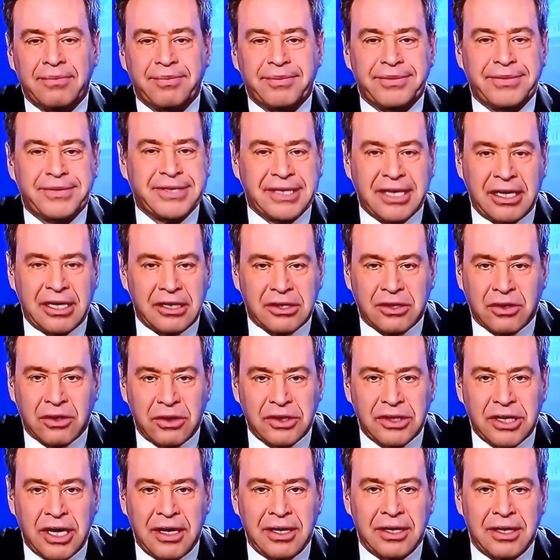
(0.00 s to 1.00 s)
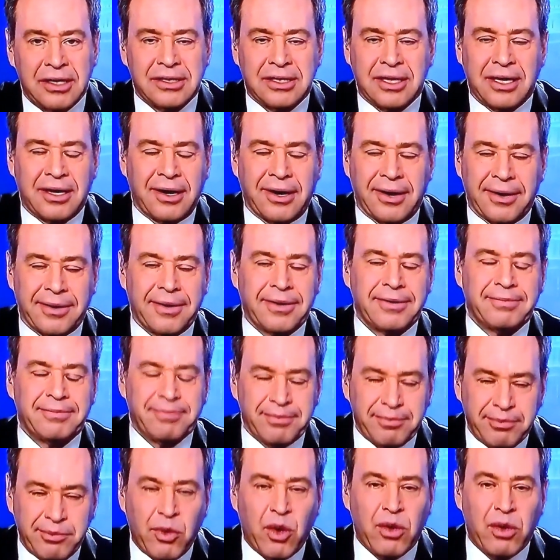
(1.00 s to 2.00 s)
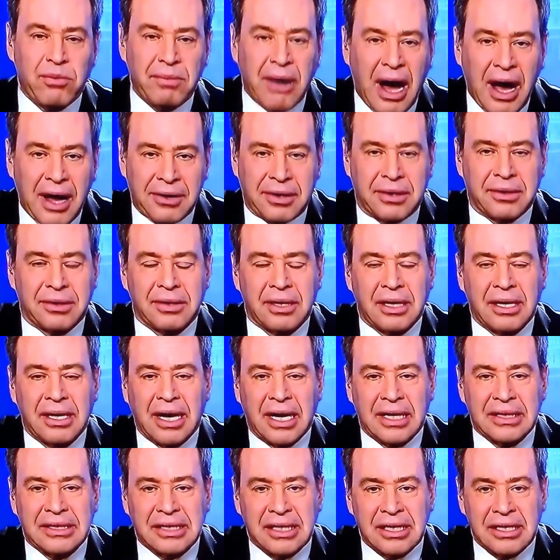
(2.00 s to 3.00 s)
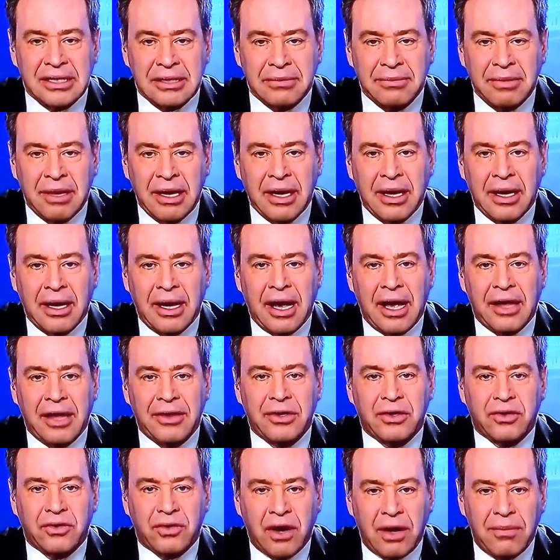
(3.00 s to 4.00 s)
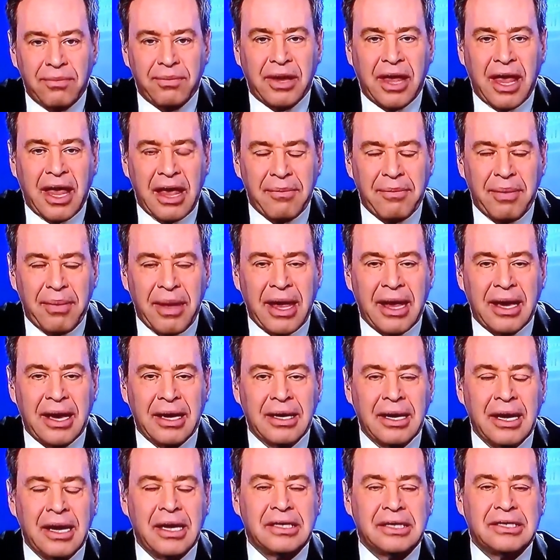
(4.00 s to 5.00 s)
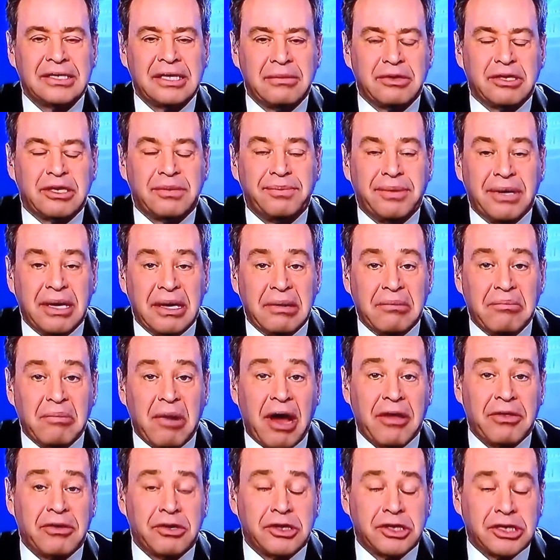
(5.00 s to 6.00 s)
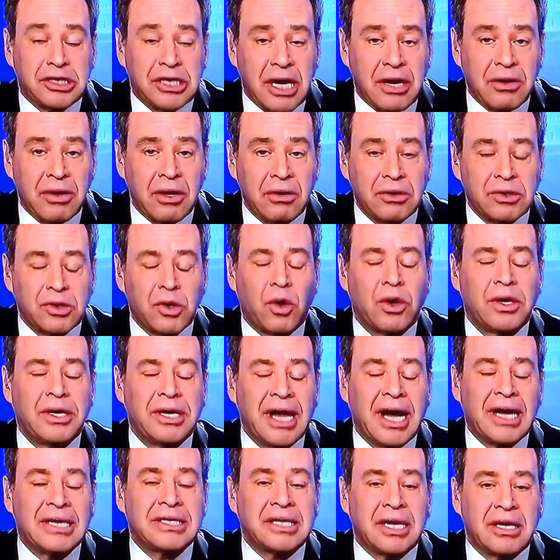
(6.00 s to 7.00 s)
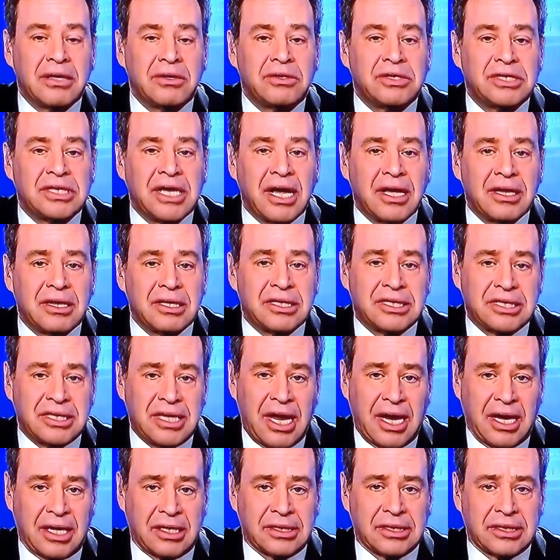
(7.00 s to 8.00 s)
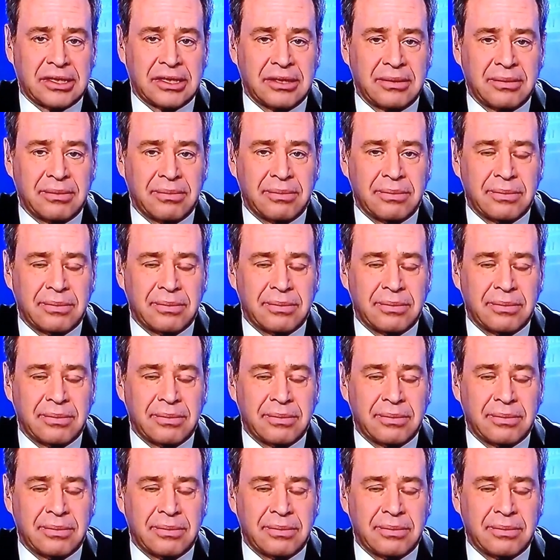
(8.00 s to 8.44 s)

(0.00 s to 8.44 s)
sinister agendas that are more modern than Nazism. And the Trump campaign seems to be either share those or not to understand the stakes.